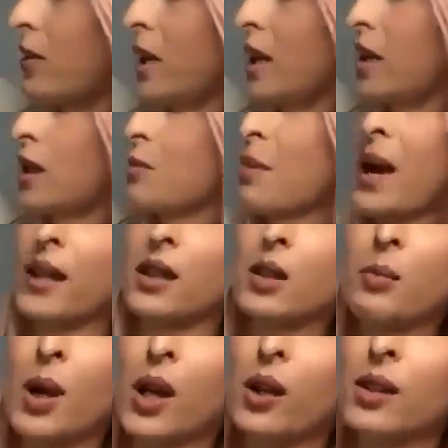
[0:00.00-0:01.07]
really going to make the
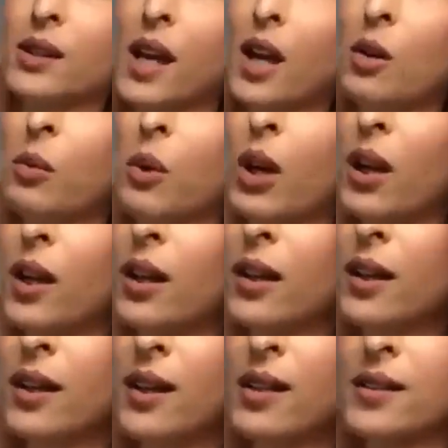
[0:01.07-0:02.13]
ponytail
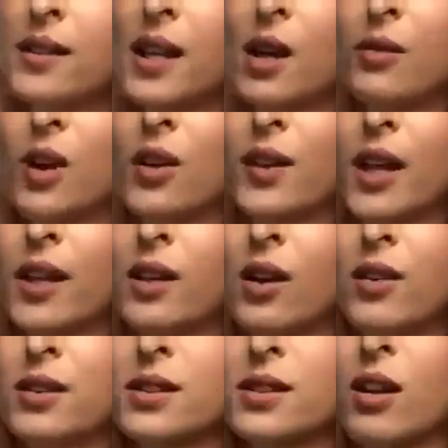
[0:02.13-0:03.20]
work. See, I've got that
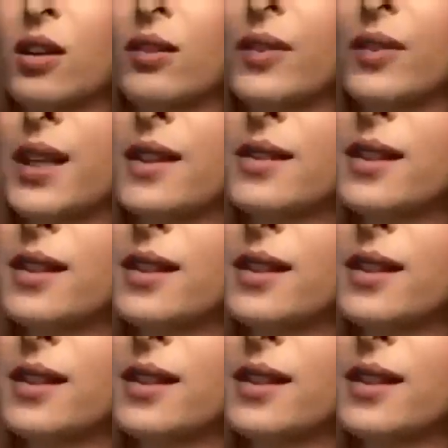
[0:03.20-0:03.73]
nice long V